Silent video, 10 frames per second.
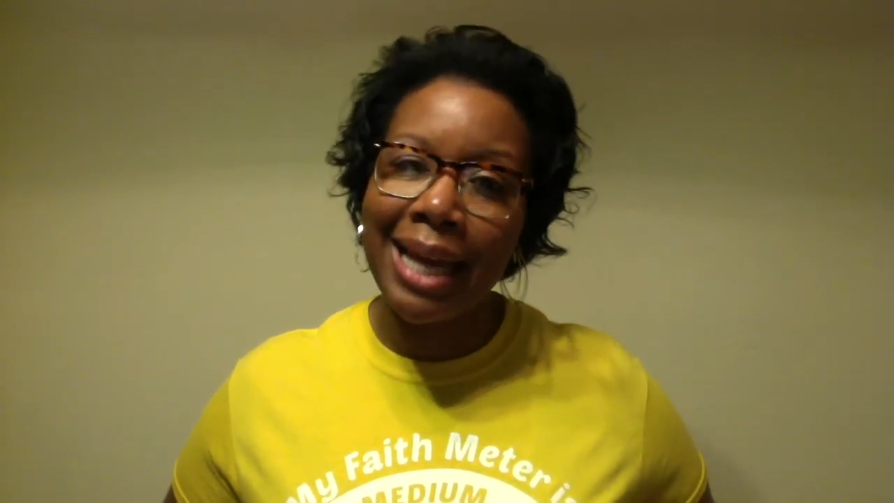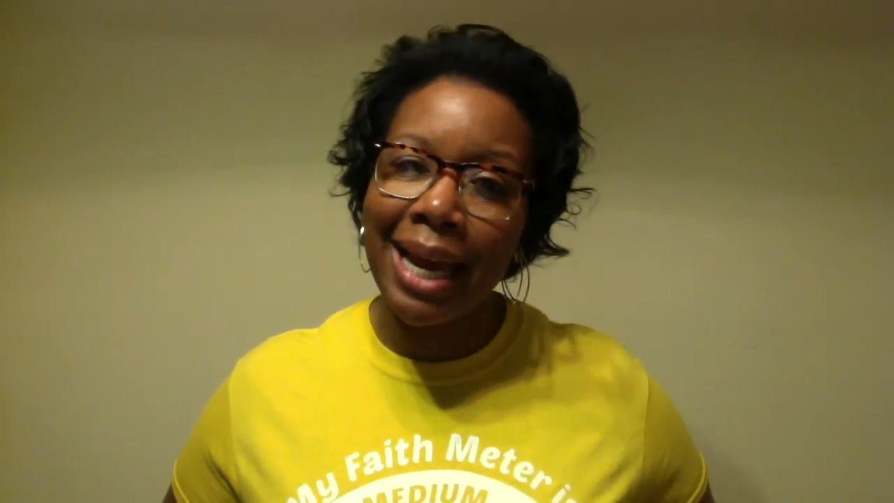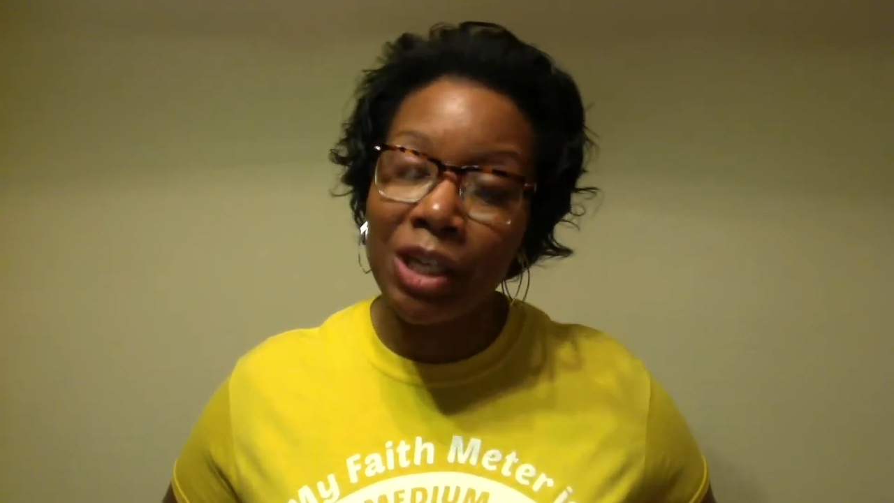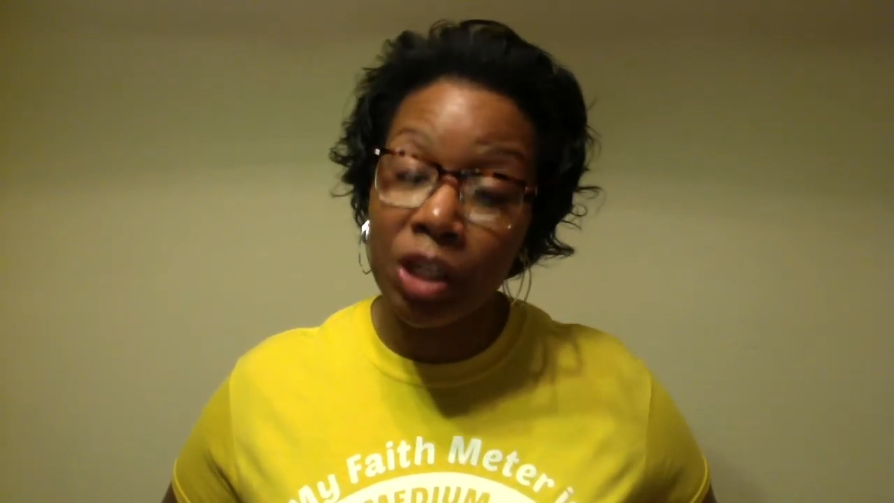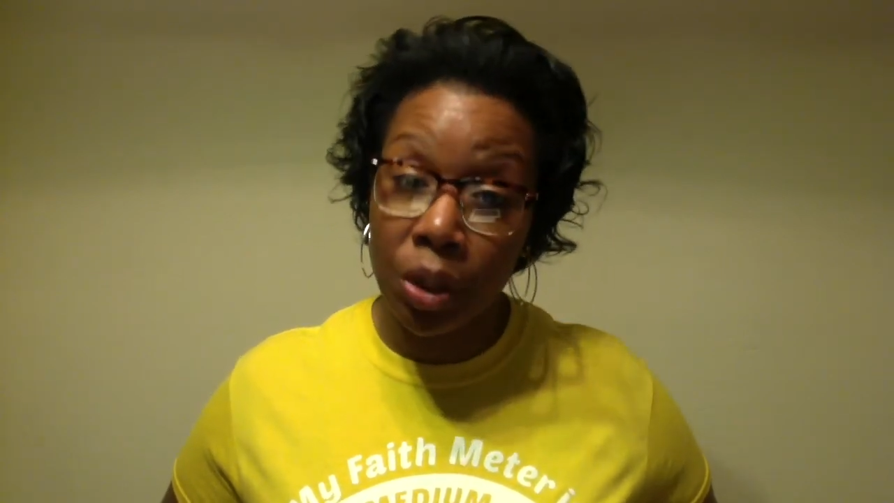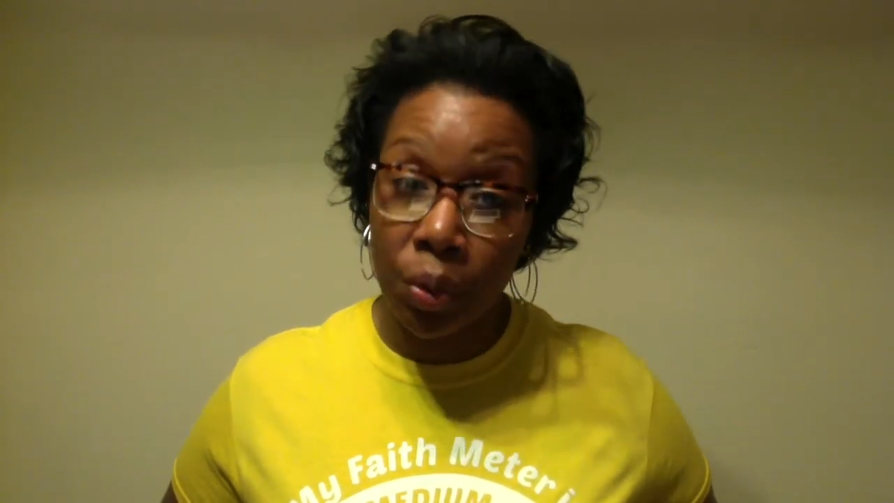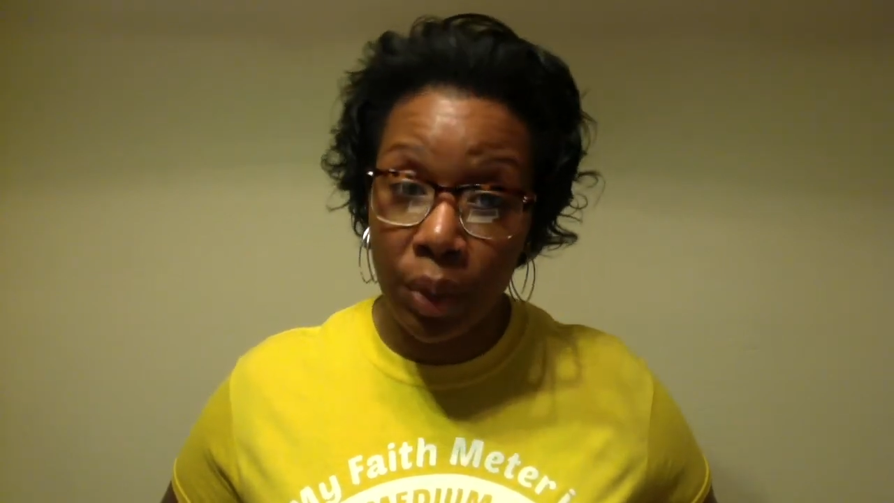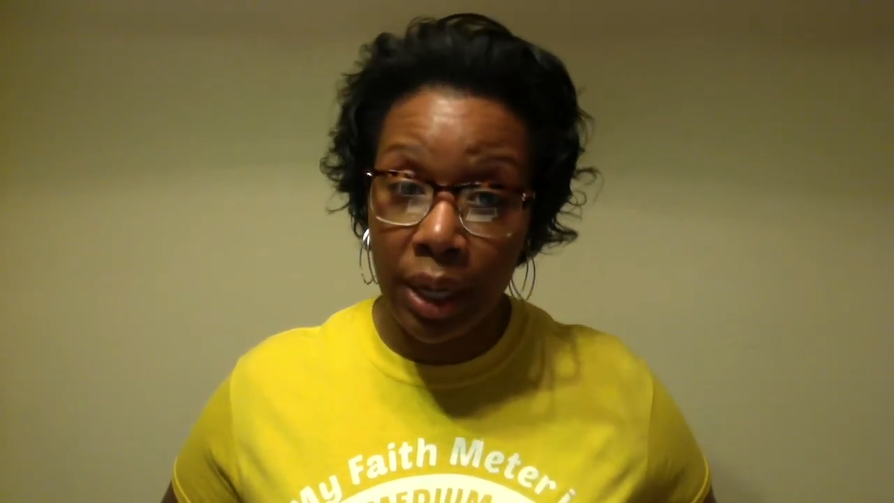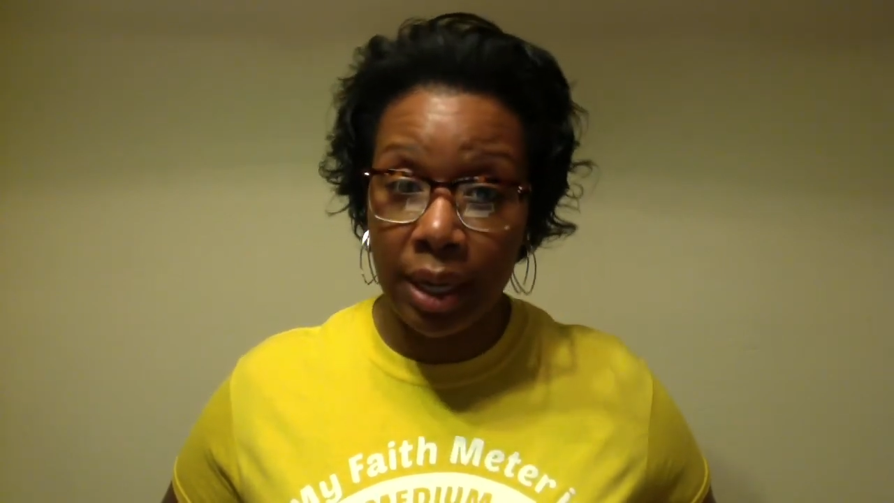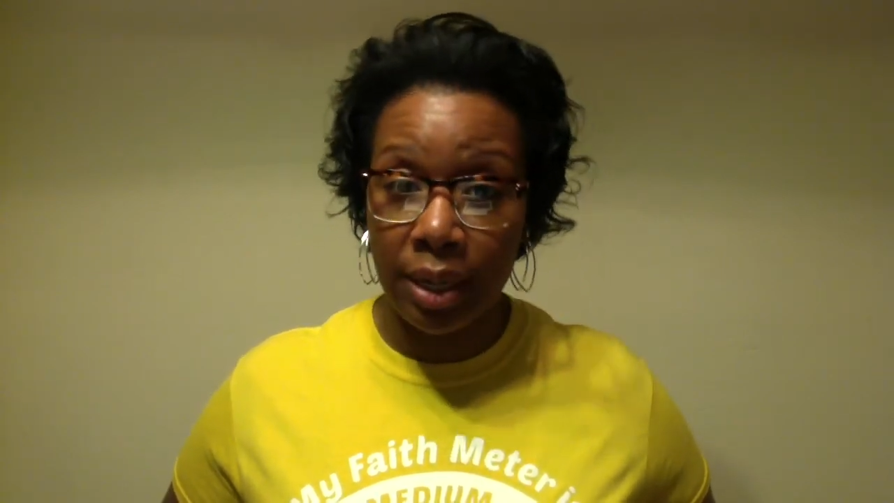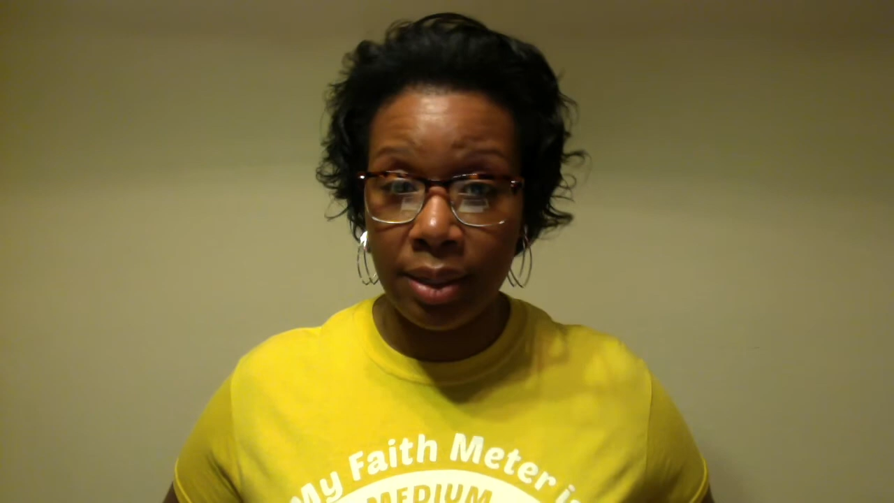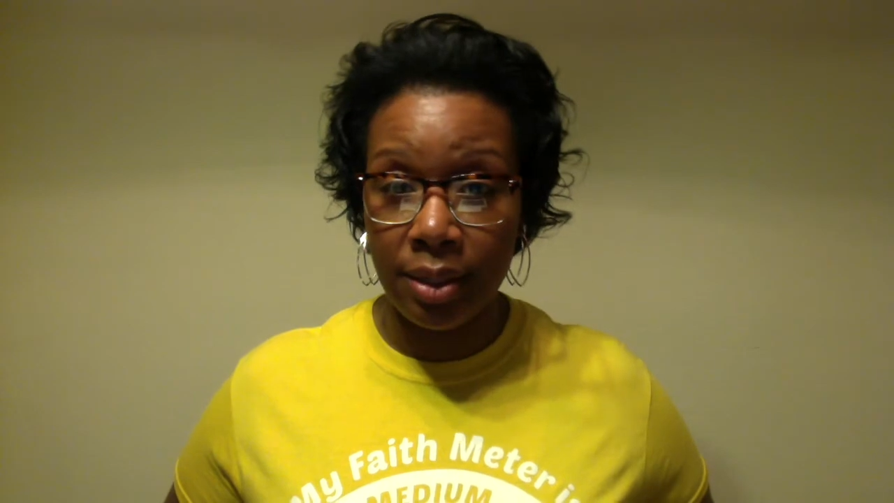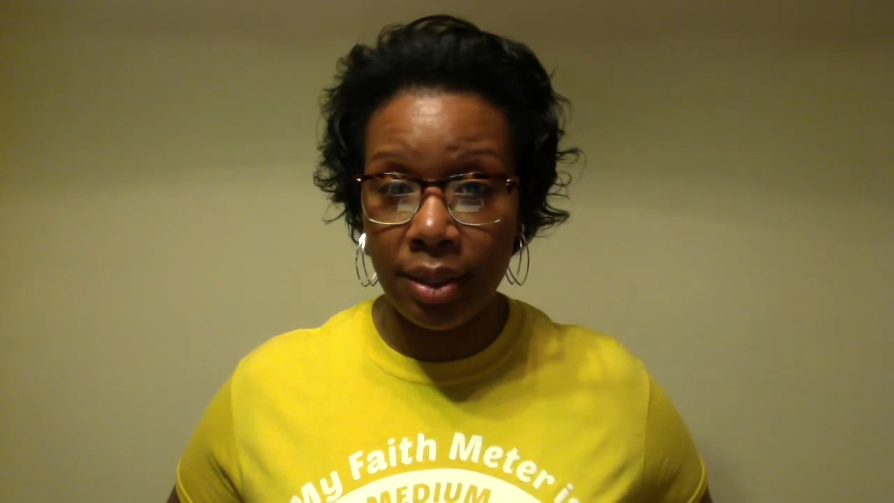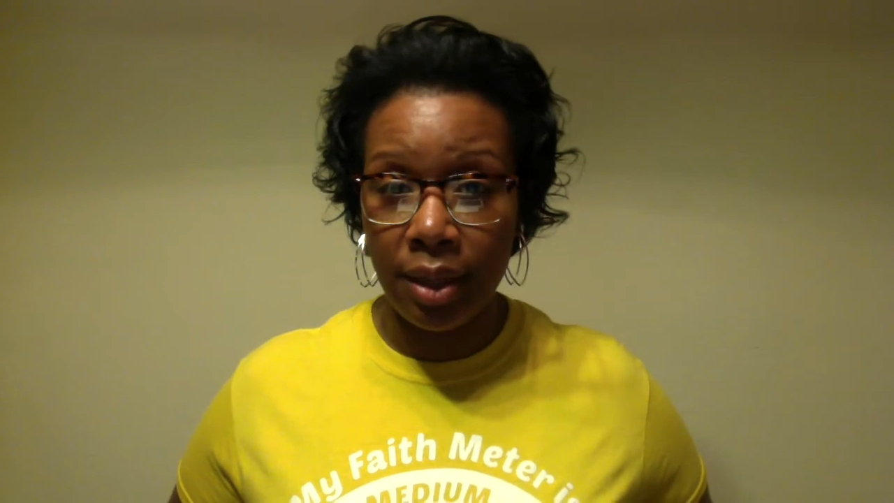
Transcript: Catch the Wind.